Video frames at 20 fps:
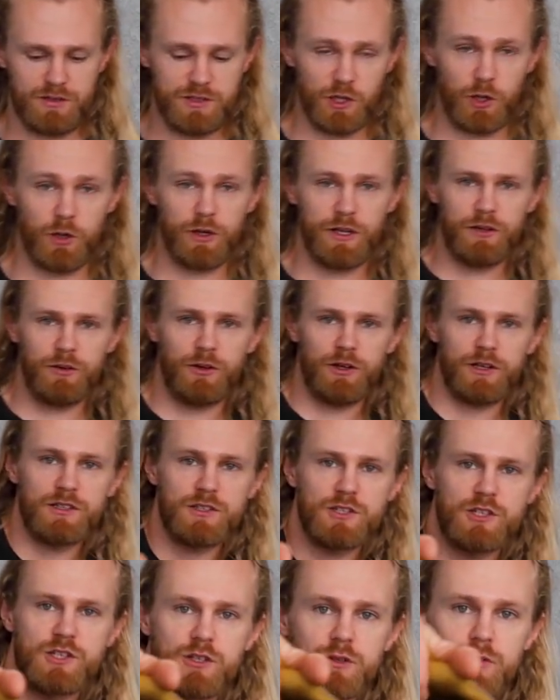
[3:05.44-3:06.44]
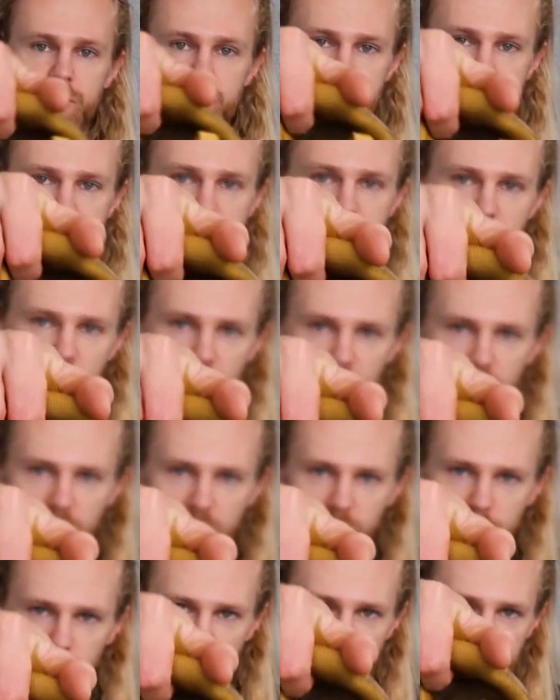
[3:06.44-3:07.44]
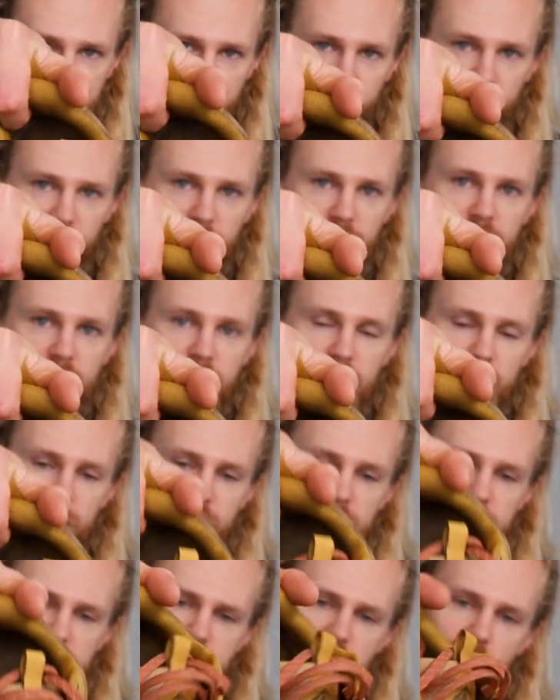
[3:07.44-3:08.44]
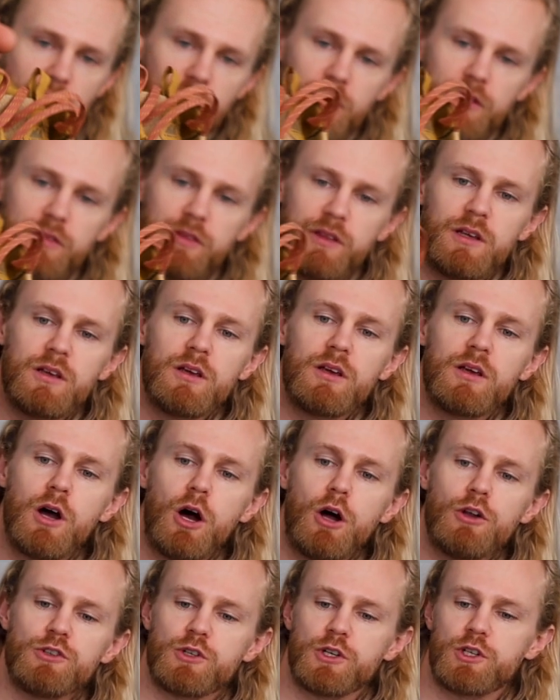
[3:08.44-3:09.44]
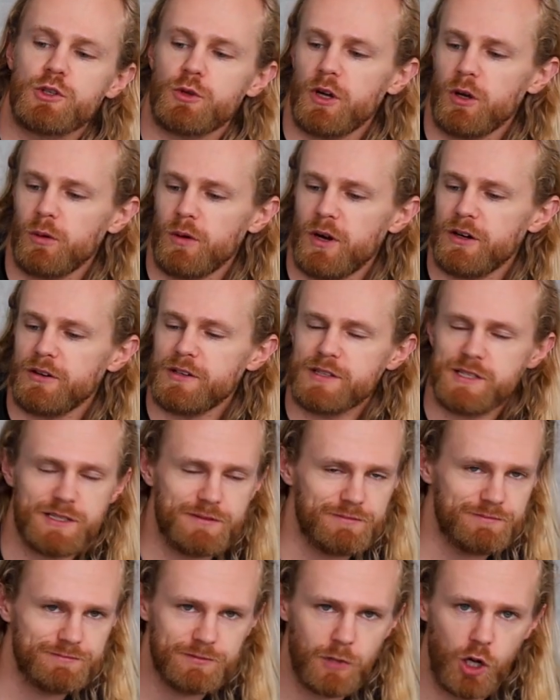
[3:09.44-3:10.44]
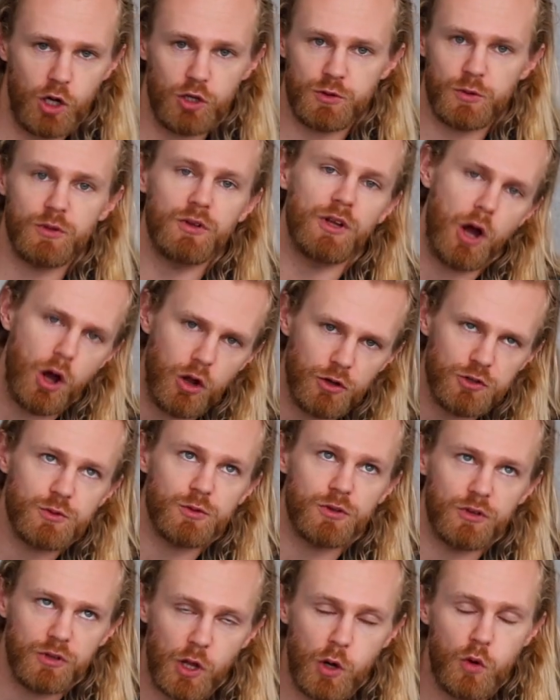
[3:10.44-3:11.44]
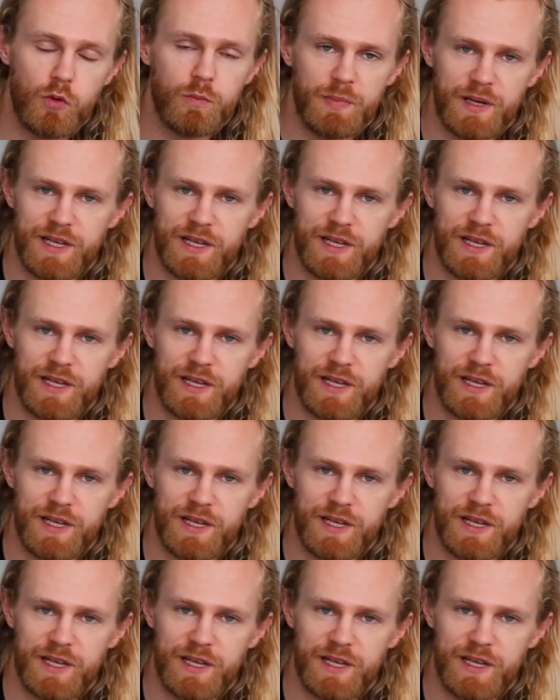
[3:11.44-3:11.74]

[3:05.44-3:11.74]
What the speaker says: looking shoes right there. These are the Ultra Trail Runners, Ultra Lone